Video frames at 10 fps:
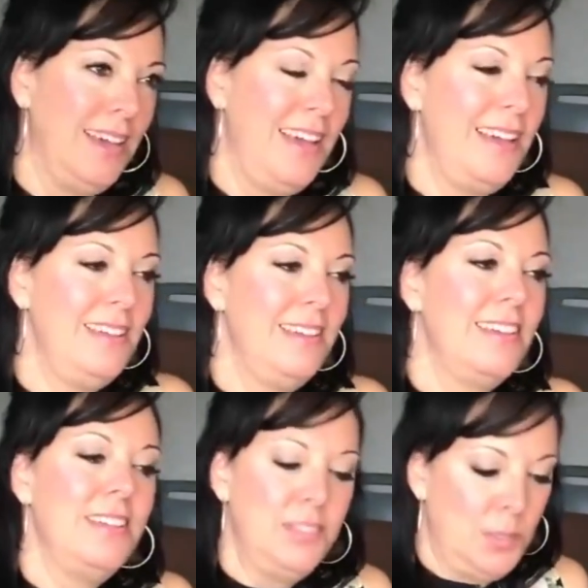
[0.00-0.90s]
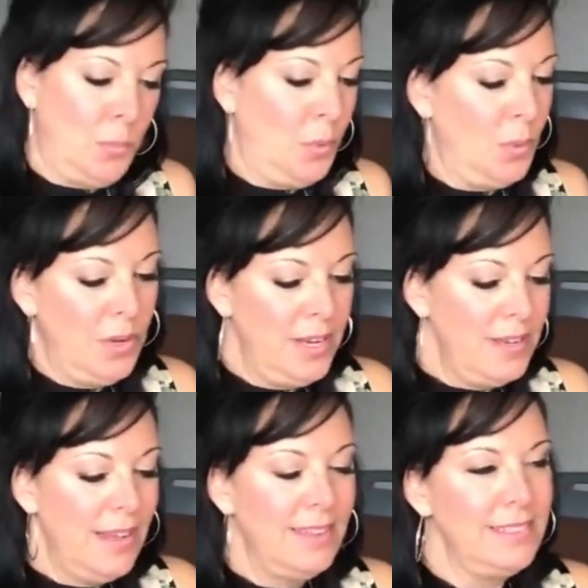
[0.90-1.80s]
I
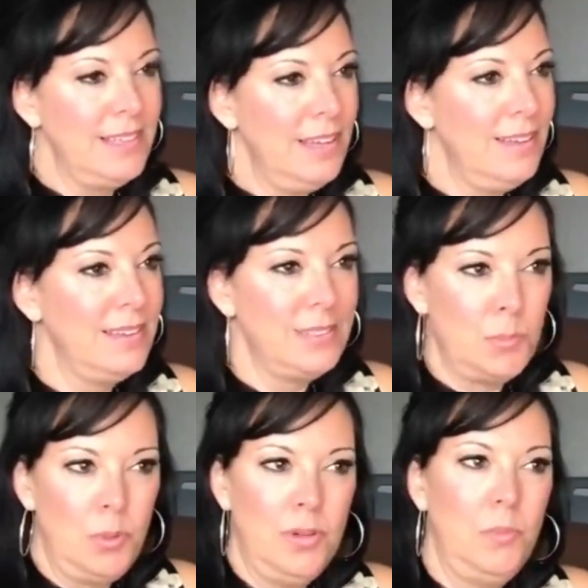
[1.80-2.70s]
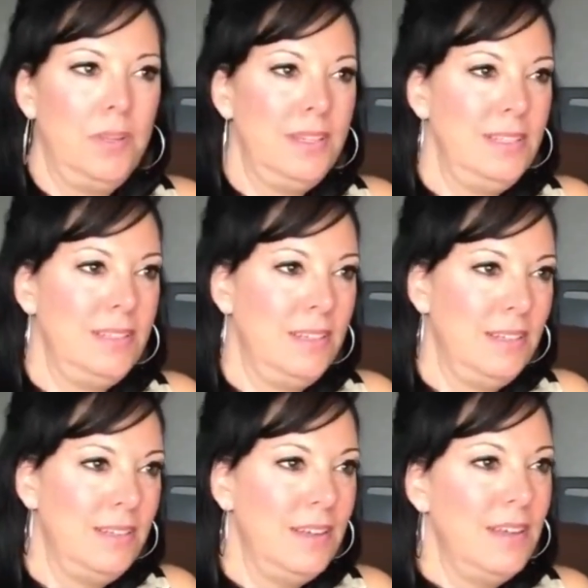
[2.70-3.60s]
supported NASA. I supported what they
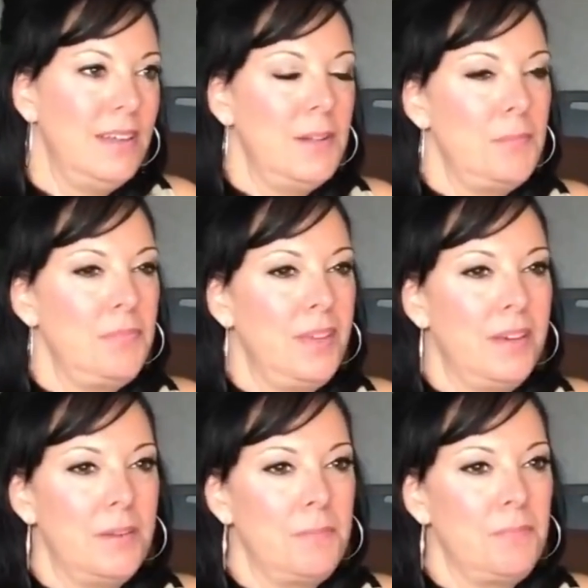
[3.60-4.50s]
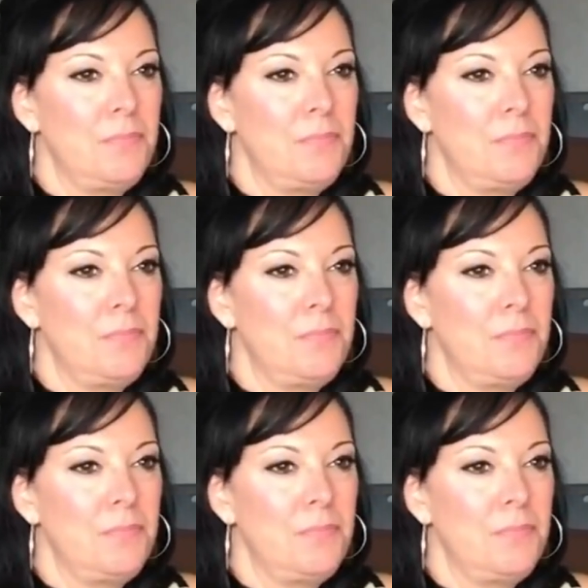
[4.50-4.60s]
did. Mm-hmm.